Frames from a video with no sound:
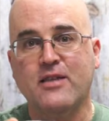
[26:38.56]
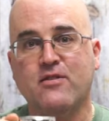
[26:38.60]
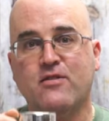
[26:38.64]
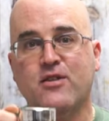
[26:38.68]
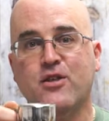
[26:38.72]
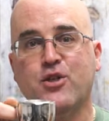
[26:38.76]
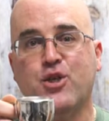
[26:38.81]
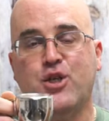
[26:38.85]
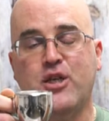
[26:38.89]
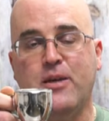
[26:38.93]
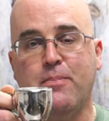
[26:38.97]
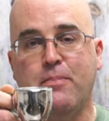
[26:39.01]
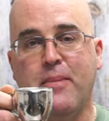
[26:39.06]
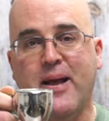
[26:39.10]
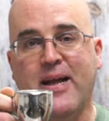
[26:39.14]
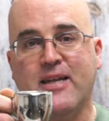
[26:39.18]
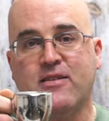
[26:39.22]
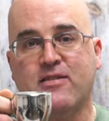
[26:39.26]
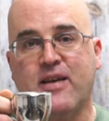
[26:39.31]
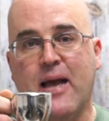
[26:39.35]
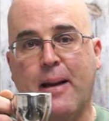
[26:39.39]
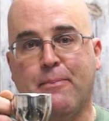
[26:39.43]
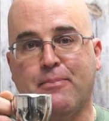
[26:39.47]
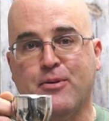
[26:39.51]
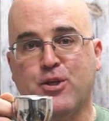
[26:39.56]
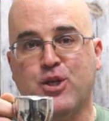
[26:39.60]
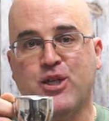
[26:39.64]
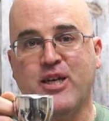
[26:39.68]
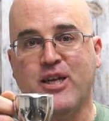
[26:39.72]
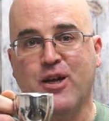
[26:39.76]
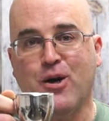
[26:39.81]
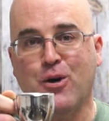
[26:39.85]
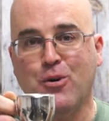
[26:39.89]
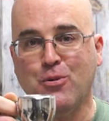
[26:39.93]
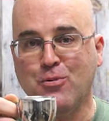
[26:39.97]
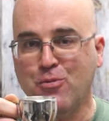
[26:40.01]
Well, that's the cheap man's
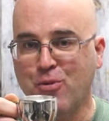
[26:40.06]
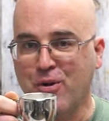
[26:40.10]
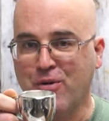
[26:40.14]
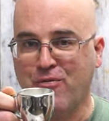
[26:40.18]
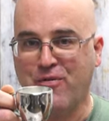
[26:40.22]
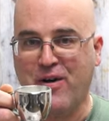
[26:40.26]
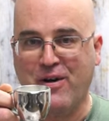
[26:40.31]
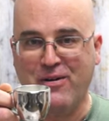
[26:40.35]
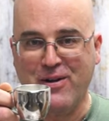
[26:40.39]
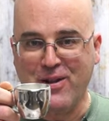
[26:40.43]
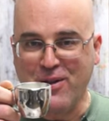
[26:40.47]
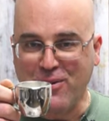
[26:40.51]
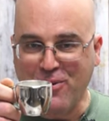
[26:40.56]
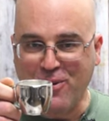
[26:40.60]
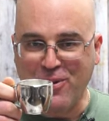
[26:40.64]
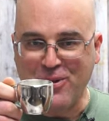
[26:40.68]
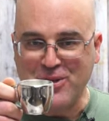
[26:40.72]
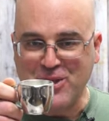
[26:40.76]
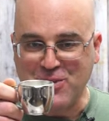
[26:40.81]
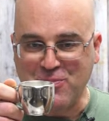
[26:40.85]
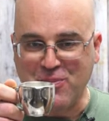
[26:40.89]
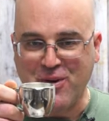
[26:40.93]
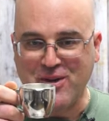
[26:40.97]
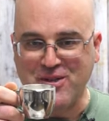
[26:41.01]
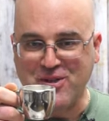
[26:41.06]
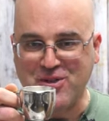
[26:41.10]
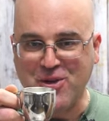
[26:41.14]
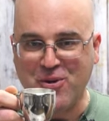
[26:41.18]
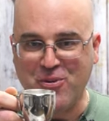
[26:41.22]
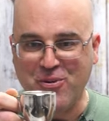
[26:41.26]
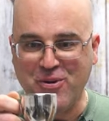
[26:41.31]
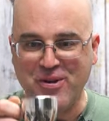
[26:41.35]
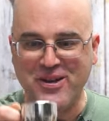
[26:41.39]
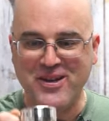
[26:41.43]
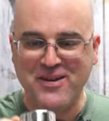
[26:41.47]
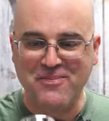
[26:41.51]
cappuccino with very little
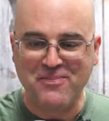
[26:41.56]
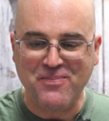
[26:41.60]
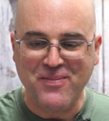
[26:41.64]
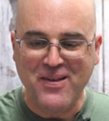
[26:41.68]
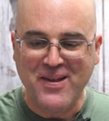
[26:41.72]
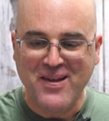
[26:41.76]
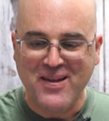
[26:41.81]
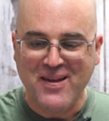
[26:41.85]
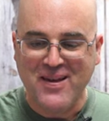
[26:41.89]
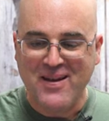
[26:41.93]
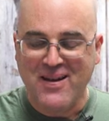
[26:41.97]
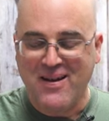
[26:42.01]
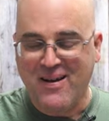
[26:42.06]
espresso in it.